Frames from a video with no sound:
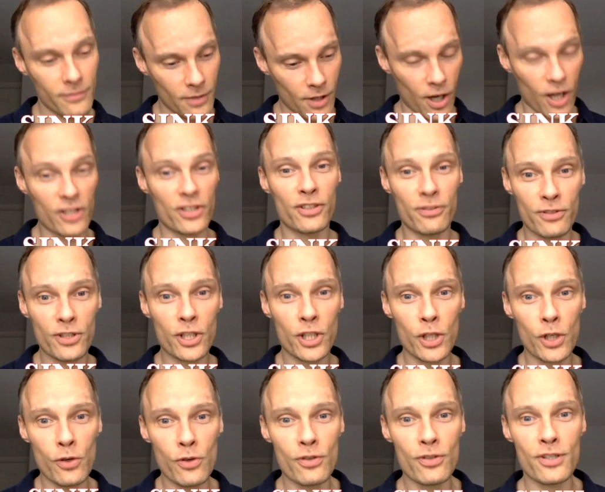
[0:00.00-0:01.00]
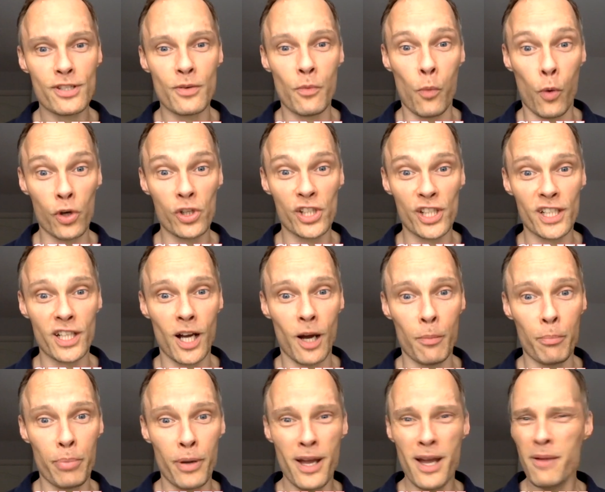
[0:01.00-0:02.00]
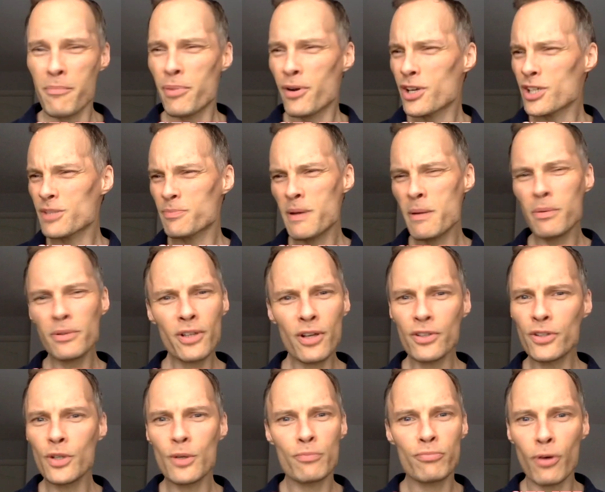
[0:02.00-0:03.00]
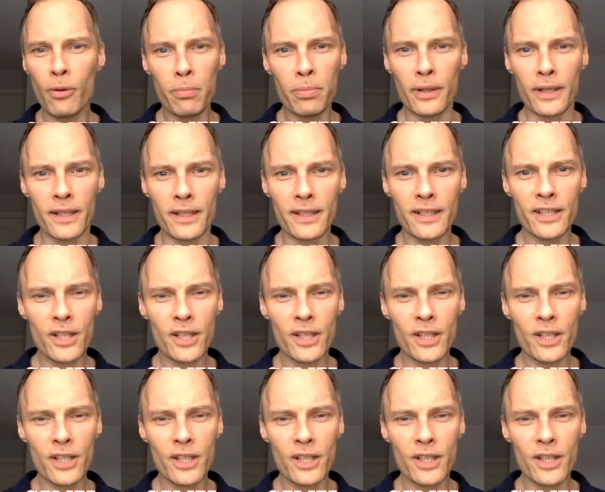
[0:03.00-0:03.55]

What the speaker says: I'd choose washing up because people don't do it properly.